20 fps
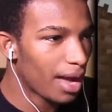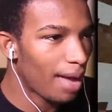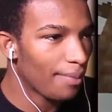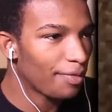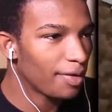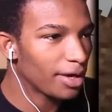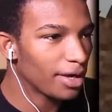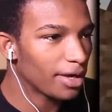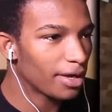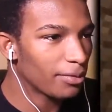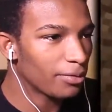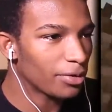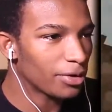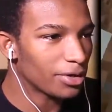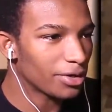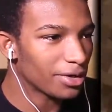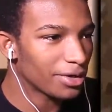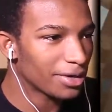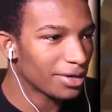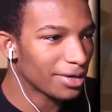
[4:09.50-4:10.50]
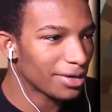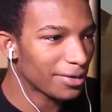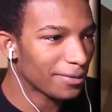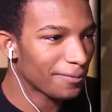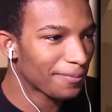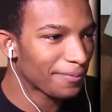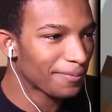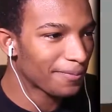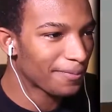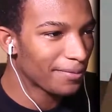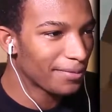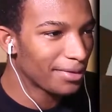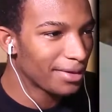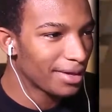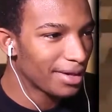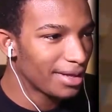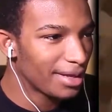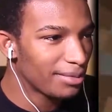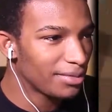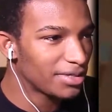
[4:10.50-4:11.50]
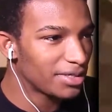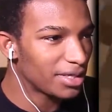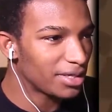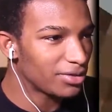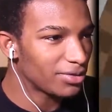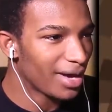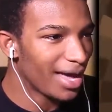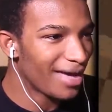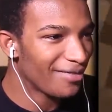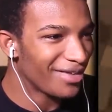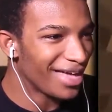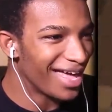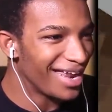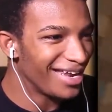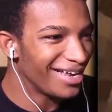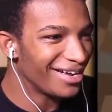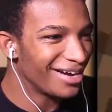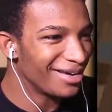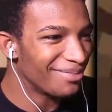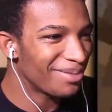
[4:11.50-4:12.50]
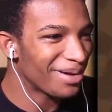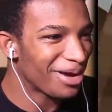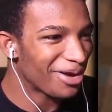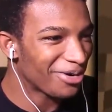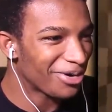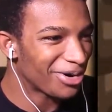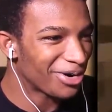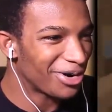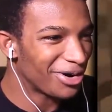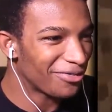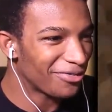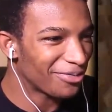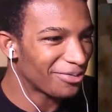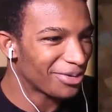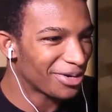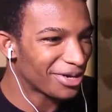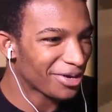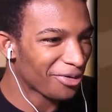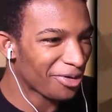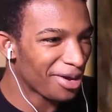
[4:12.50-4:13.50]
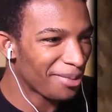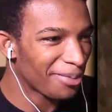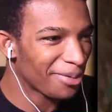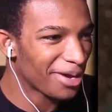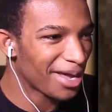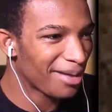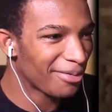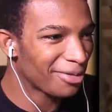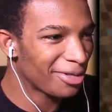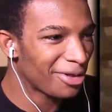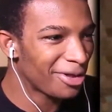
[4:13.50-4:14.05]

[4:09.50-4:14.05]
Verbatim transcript: I'm thinking it would. Let me see, do I have any gunpowder at all from when a creeper came